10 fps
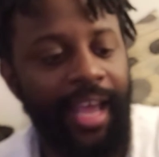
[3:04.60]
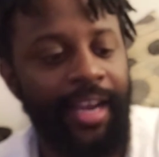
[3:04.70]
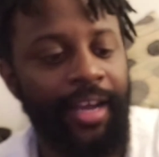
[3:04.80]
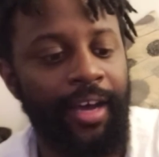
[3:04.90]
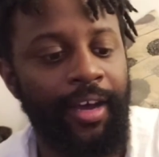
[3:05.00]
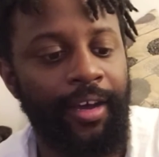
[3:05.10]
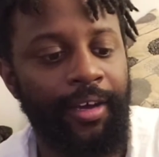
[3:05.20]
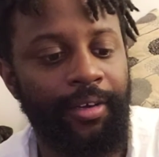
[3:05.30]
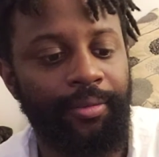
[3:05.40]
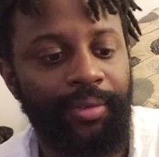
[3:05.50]
And
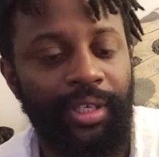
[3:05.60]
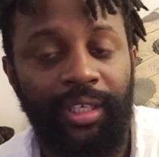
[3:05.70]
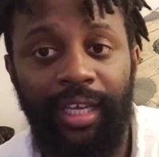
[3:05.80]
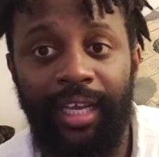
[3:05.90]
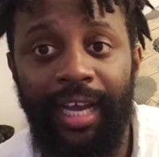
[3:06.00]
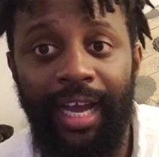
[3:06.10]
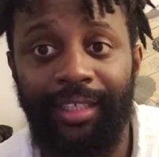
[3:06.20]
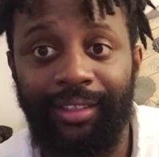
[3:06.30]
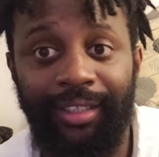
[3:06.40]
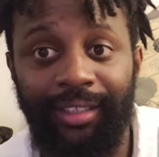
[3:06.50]
yeah,
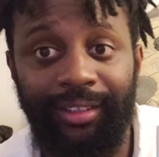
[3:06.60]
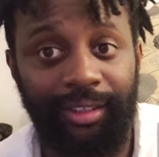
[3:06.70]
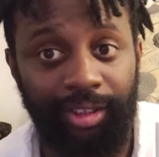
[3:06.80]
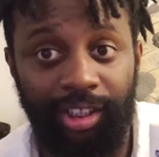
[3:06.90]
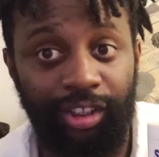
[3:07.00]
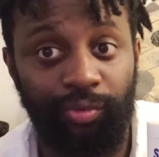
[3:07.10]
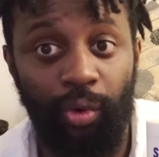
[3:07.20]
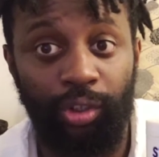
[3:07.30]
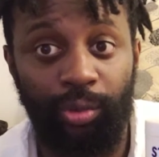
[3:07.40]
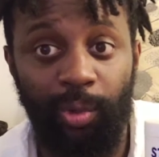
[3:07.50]
guys, this
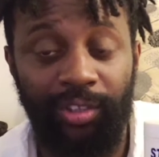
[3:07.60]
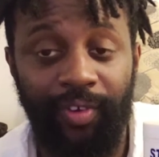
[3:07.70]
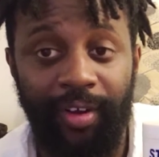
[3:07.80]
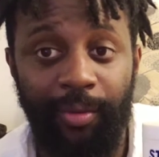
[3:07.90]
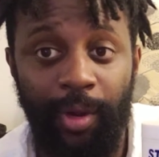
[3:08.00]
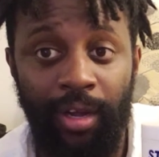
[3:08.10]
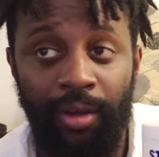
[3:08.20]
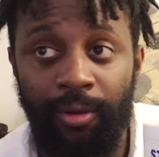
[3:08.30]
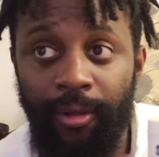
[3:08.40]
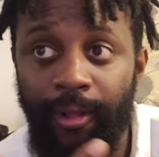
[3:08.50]
also works very
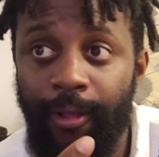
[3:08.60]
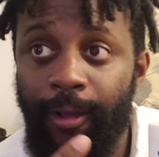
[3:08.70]
well.